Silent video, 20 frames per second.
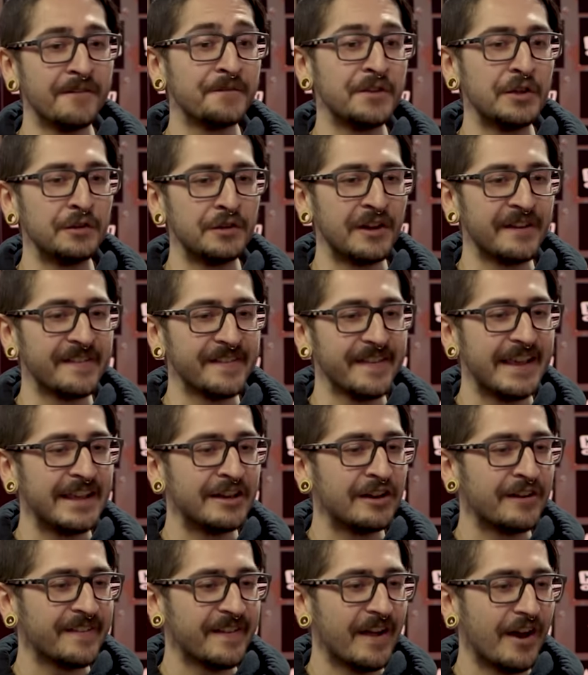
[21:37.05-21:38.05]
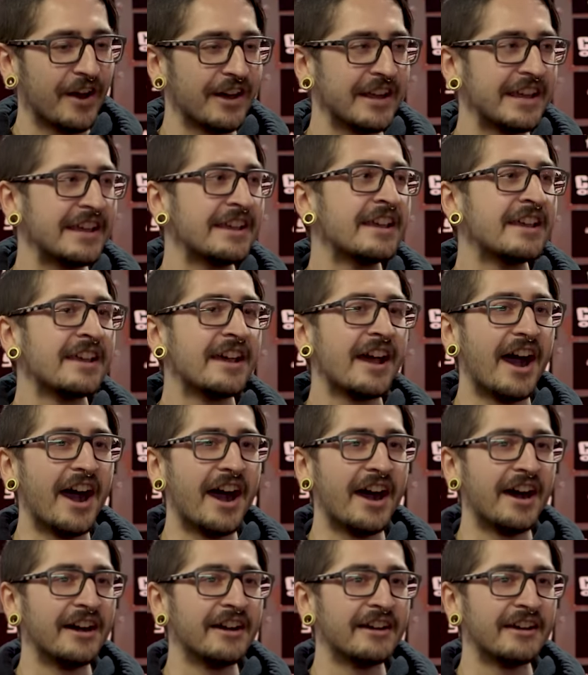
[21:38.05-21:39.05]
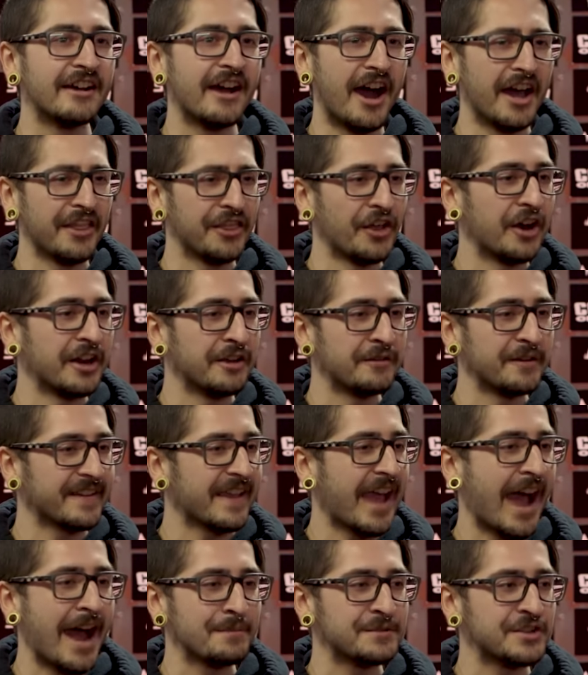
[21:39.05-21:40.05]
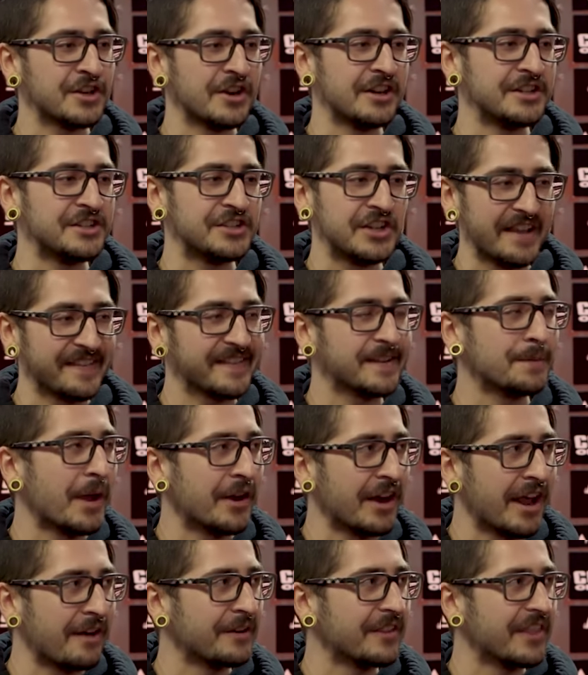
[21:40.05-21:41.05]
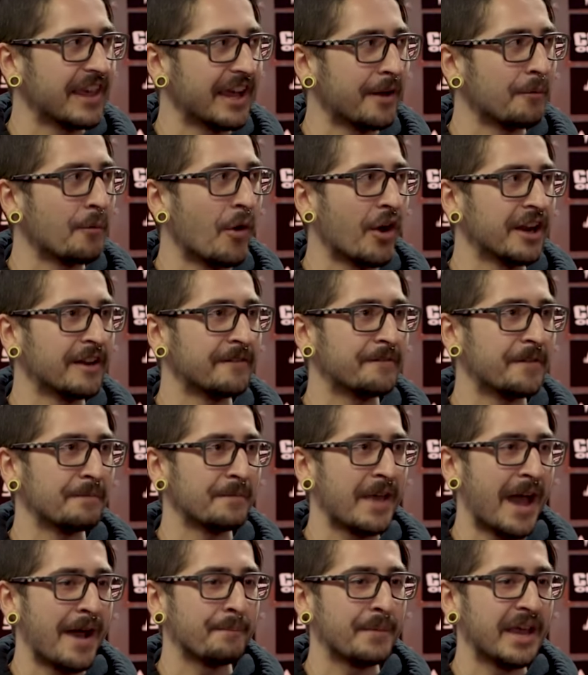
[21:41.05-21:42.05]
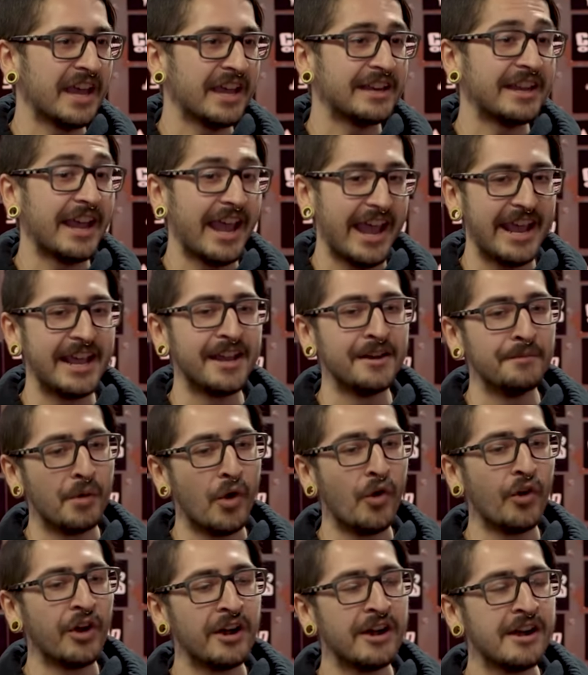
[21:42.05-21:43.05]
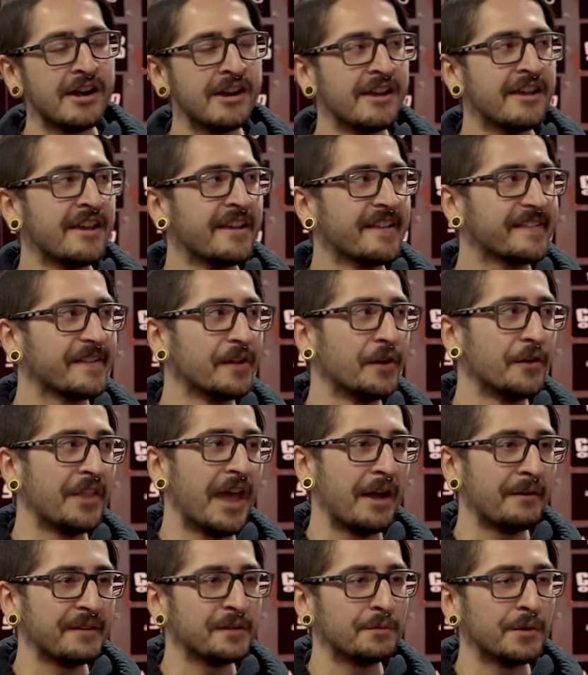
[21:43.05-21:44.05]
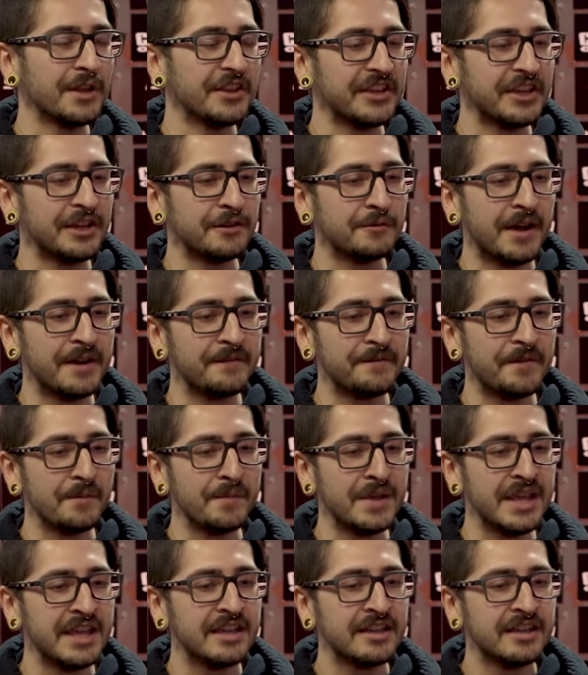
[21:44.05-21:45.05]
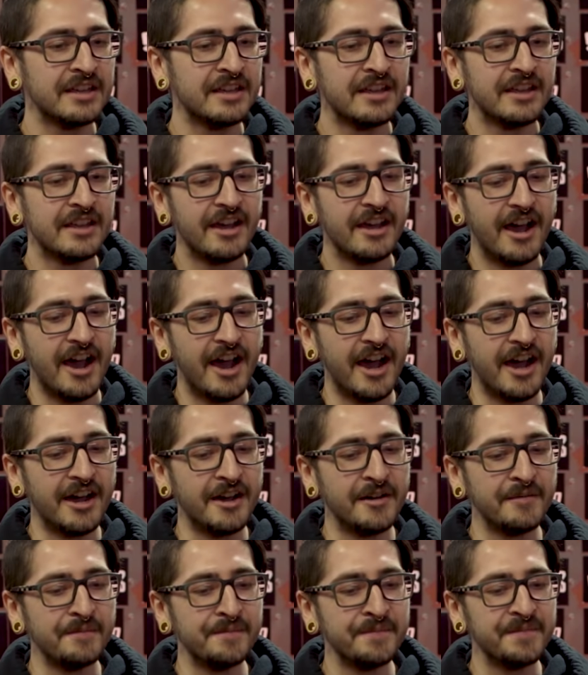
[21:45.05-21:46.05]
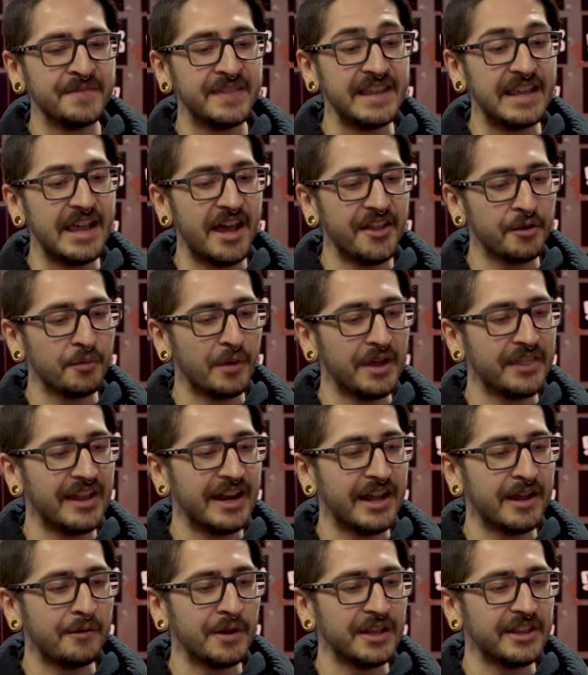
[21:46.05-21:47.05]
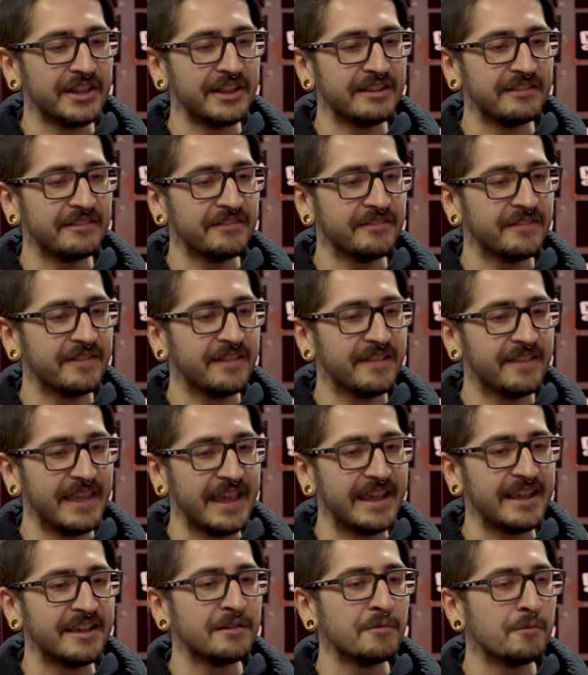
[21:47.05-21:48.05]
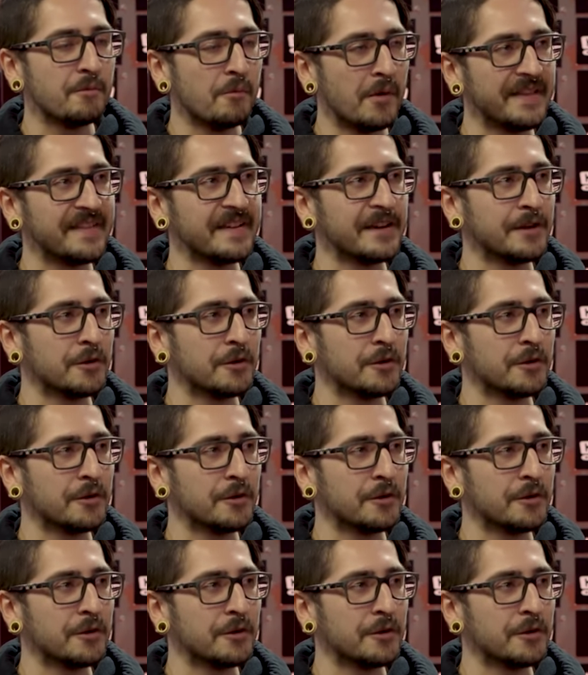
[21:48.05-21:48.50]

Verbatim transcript: years later, sorry, I thought it would capture just about everything I wanted from that band and more. So that was a really good one for me. Mm-hmm. The other one that I really think was a